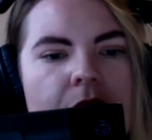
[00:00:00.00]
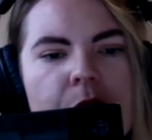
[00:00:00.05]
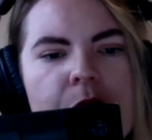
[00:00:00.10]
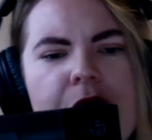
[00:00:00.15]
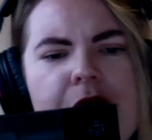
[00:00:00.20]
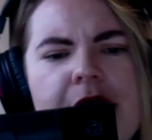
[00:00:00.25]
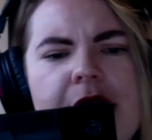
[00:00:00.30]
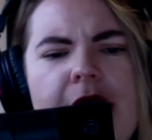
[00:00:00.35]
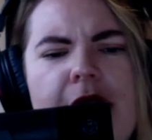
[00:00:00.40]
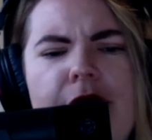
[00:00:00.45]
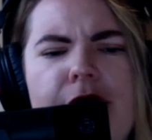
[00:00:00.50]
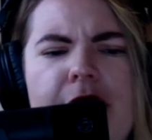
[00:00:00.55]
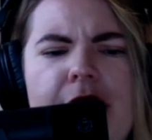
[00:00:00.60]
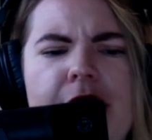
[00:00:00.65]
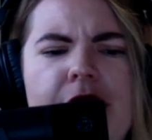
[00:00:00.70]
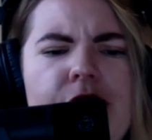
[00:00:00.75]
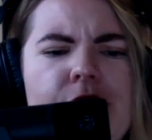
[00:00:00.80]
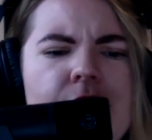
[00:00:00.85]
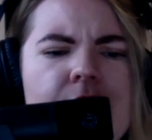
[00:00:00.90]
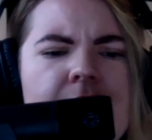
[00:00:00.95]
which mm. is hmm. kind of
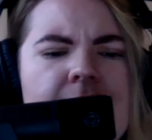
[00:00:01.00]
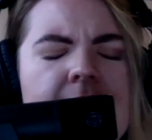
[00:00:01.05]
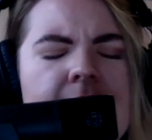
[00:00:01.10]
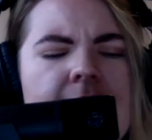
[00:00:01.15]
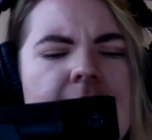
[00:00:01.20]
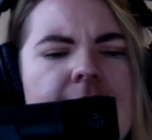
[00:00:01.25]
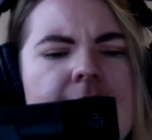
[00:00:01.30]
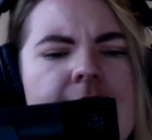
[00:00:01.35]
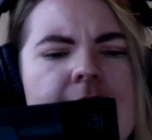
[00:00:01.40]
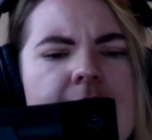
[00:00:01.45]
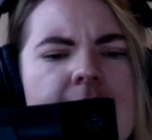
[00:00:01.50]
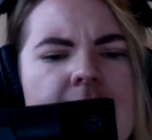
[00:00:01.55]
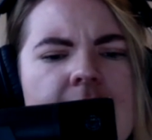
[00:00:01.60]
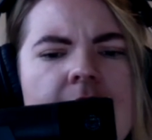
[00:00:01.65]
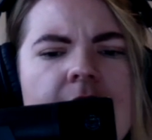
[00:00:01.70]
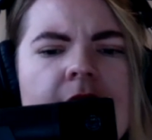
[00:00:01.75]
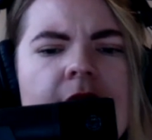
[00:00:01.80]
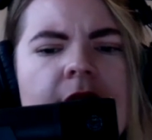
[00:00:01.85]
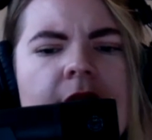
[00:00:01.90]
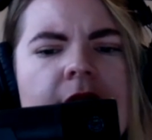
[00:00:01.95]
an interesting
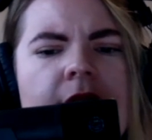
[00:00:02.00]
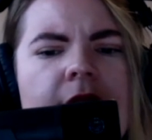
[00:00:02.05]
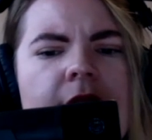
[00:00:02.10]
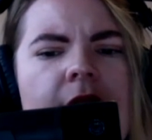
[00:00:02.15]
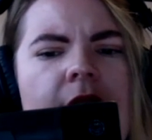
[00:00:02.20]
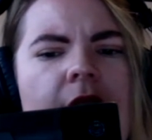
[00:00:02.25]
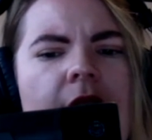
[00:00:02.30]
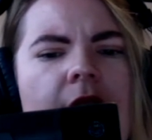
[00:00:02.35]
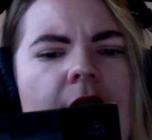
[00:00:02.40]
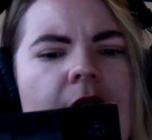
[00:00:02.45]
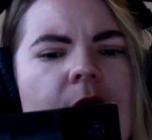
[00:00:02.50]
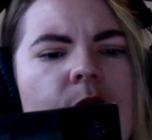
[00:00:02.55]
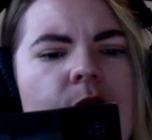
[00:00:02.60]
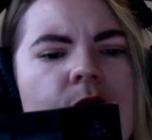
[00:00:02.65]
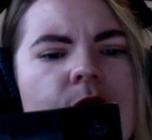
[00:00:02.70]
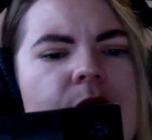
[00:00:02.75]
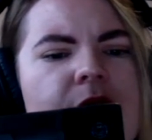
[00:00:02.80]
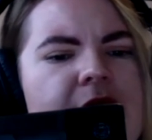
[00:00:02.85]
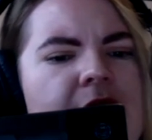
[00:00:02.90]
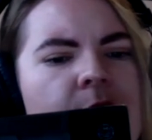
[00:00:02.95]
idea.
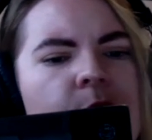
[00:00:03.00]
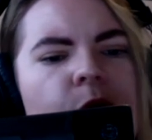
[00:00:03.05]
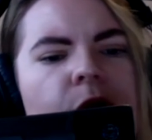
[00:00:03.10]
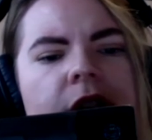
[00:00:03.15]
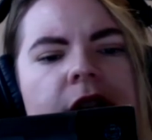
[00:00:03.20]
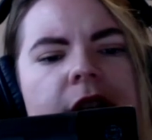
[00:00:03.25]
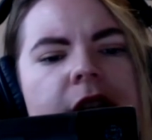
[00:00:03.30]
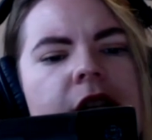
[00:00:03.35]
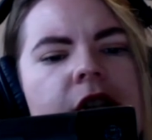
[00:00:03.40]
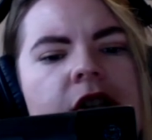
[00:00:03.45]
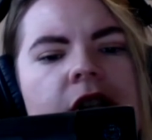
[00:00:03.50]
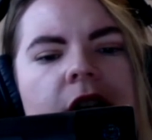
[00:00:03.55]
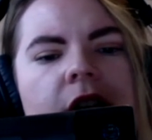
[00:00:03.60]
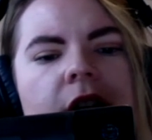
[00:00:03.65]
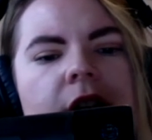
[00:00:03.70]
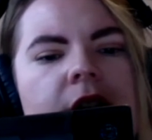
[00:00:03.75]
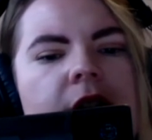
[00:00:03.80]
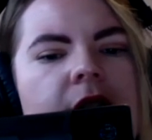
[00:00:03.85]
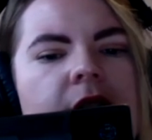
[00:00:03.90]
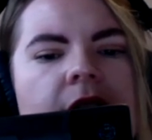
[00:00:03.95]
Same with
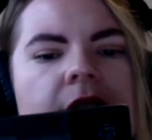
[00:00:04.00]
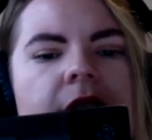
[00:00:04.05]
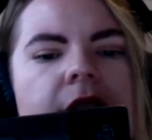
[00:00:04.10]
Nietzsche,